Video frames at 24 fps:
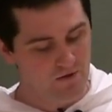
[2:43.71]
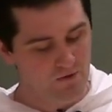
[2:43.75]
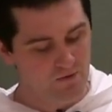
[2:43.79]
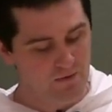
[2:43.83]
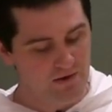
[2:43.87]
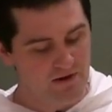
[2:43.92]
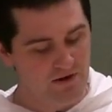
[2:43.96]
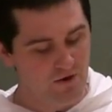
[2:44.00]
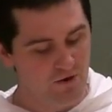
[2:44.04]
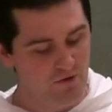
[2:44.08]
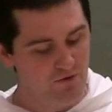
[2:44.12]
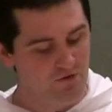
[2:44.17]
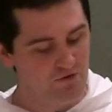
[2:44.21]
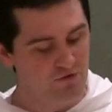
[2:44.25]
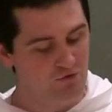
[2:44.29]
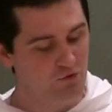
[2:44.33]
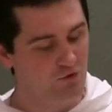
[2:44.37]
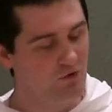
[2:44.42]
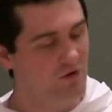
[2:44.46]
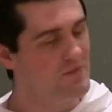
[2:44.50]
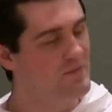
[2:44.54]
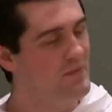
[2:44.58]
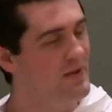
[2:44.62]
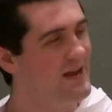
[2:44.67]
We know the
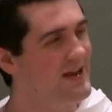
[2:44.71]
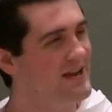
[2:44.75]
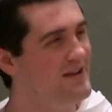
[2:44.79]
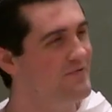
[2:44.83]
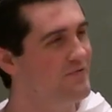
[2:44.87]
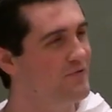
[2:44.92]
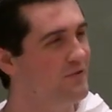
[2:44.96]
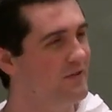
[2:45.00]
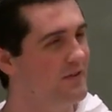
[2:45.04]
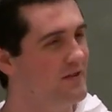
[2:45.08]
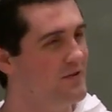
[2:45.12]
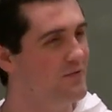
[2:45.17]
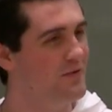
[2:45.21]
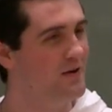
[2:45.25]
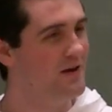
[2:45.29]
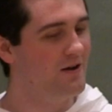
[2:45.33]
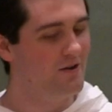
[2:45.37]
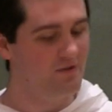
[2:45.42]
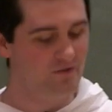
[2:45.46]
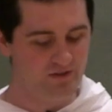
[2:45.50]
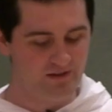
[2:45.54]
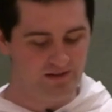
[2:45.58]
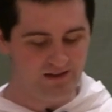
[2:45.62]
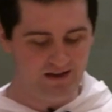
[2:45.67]
story painfully
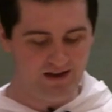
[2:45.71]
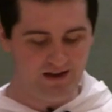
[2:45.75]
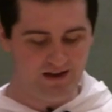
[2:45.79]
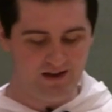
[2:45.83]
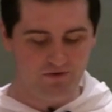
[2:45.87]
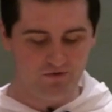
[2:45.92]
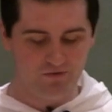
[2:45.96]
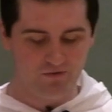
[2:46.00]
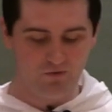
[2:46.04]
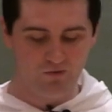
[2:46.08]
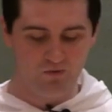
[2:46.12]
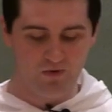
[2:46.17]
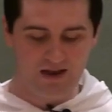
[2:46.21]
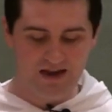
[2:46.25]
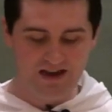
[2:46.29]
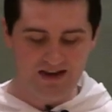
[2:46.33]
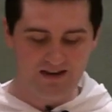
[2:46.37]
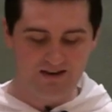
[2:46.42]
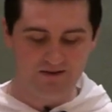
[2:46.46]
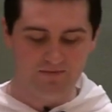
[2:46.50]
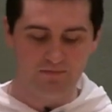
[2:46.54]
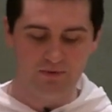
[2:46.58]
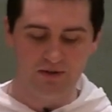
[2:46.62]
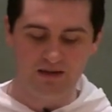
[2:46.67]
well, that God
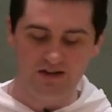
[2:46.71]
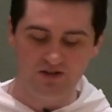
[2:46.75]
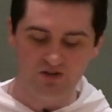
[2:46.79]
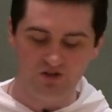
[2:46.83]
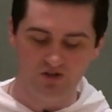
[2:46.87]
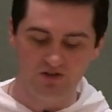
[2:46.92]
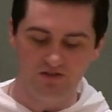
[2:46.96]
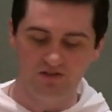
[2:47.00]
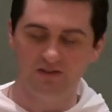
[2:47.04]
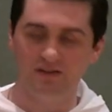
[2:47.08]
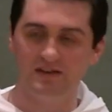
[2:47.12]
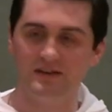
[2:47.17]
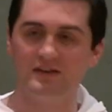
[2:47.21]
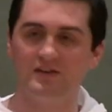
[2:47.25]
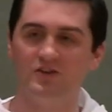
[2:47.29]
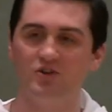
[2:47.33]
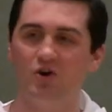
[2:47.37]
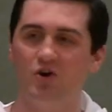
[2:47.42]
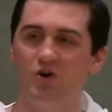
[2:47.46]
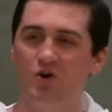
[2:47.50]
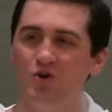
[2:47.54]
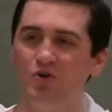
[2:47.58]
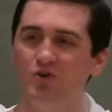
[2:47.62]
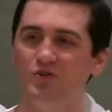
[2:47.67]
waited patiently,
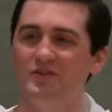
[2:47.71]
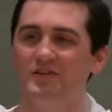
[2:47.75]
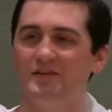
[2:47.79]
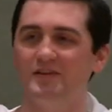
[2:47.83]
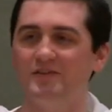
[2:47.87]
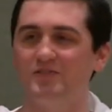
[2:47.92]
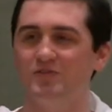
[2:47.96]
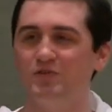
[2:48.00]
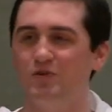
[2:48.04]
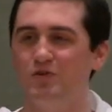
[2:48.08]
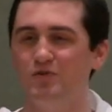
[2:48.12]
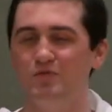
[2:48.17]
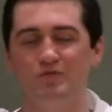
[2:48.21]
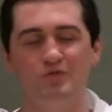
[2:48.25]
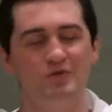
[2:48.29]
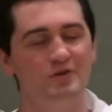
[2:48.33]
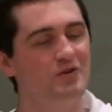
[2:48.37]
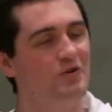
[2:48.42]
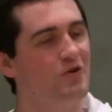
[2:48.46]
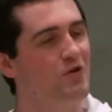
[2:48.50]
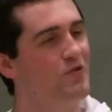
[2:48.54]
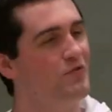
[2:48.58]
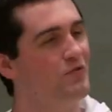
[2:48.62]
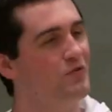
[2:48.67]
called us over
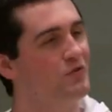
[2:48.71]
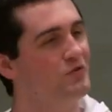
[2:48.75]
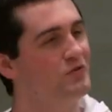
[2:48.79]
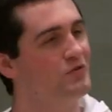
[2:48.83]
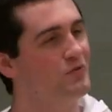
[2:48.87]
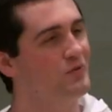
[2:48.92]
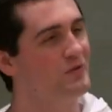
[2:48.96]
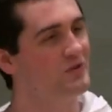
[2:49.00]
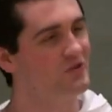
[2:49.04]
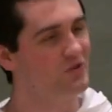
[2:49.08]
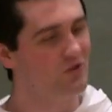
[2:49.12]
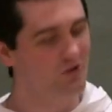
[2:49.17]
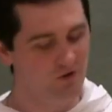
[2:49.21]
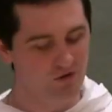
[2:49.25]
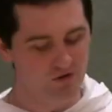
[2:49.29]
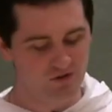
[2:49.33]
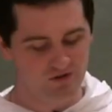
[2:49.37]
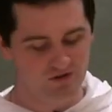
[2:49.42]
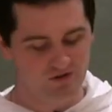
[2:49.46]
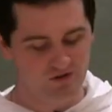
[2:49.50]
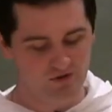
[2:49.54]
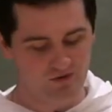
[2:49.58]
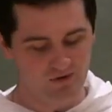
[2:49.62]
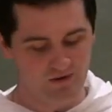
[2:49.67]
and over to
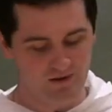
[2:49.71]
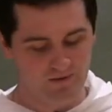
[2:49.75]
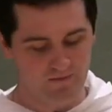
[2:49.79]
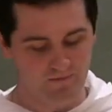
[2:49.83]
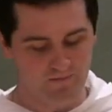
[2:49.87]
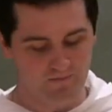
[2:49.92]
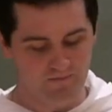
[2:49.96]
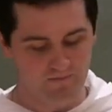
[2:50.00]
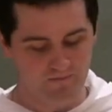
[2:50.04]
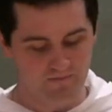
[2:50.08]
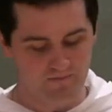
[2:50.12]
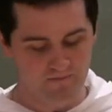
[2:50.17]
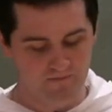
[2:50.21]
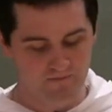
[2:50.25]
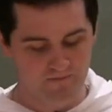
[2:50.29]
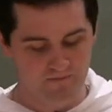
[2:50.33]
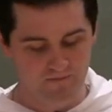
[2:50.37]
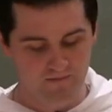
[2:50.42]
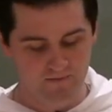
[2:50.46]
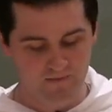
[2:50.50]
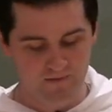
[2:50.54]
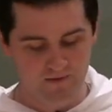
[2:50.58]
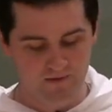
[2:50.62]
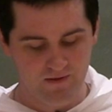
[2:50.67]
return to him.
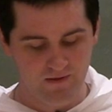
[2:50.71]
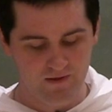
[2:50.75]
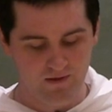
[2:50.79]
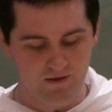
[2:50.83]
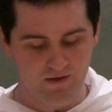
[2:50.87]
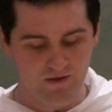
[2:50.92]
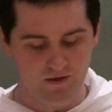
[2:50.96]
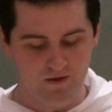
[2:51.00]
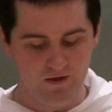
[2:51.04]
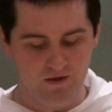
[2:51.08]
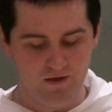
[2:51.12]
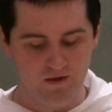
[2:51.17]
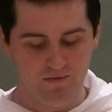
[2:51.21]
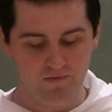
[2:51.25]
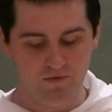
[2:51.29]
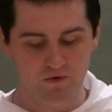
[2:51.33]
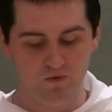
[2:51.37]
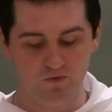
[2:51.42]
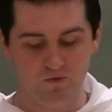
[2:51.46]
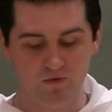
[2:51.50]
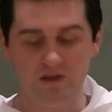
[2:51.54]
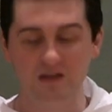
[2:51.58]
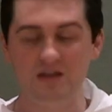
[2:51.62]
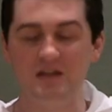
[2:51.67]

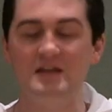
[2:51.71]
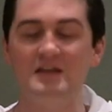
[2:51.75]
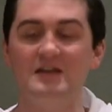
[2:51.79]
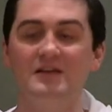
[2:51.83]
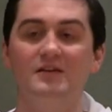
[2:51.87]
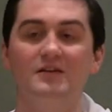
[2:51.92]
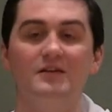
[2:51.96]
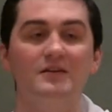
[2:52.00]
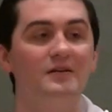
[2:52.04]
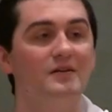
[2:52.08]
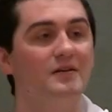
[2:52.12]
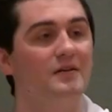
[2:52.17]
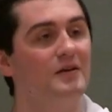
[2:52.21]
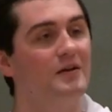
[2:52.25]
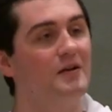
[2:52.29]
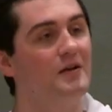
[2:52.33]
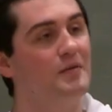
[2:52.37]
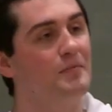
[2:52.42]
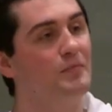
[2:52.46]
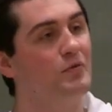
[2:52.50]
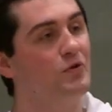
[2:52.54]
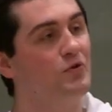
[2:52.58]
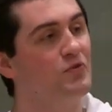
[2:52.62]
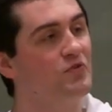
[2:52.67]
But we
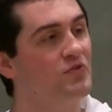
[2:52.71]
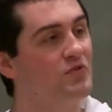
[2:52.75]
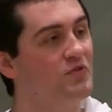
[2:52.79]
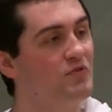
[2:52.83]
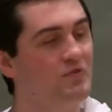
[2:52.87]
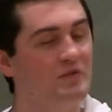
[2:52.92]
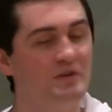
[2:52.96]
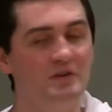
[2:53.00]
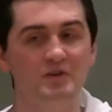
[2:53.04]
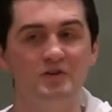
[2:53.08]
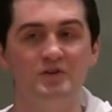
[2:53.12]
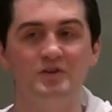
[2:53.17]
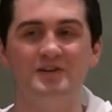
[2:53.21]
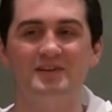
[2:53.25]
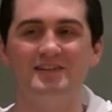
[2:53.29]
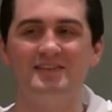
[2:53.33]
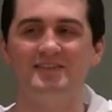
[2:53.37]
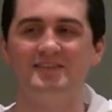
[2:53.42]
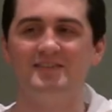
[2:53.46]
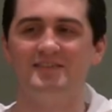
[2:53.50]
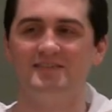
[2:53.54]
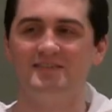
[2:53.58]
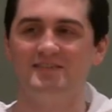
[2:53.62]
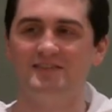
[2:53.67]
persevered
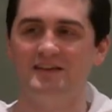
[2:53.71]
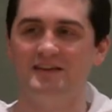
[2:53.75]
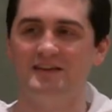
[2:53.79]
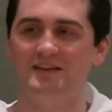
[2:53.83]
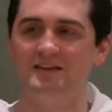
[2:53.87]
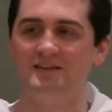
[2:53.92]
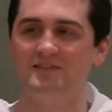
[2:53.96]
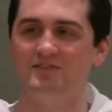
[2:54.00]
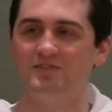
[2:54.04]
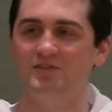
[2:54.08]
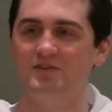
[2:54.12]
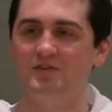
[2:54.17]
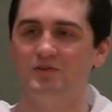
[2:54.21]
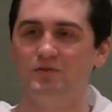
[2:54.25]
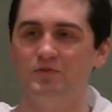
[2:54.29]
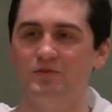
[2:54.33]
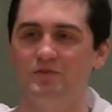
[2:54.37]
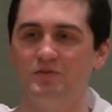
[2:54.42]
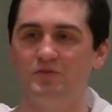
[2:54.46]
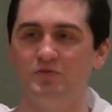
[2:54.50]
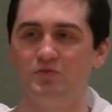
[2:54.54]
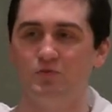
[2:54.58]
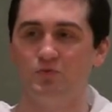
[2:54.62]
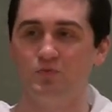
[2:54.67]
in sin until
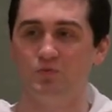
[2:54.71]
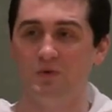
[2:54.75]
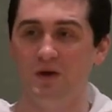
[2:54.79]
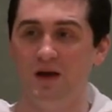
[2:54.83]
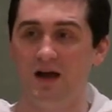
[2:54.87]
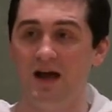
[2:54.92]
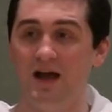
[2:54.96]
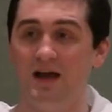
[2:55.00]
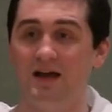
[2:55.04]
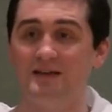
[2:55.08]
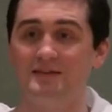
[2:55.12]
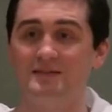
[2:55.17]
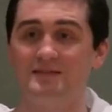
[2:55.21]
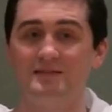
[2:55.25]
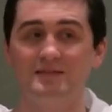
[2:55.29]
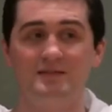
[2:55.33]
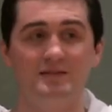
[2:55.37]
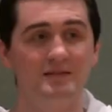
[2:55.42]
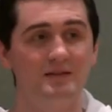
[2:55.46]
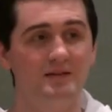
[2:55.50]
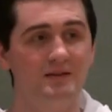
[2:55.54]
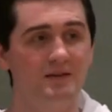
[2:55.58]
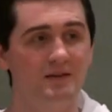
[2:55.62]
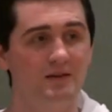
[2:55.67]
this
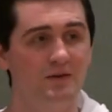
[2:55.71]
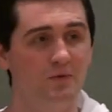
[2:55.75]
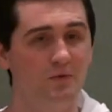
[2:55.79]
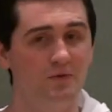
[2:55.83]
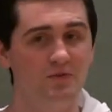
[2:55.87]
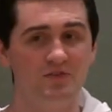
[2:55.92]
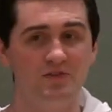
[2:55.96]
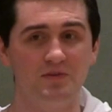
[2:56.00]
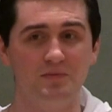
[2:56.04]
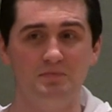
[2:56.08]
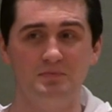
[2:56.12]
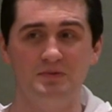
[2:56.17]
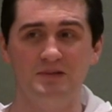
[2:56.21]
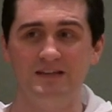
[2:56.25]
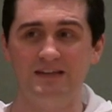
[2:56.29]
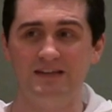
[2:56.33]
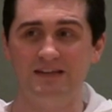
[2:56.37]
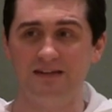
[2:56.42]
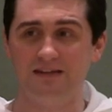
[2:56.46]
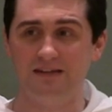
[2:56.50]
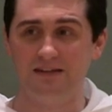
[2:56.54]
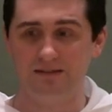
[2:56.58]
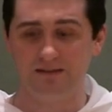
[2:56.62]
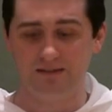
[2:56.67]
rot was
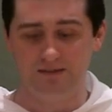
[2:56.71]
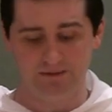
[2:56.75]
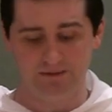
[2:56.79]
complete.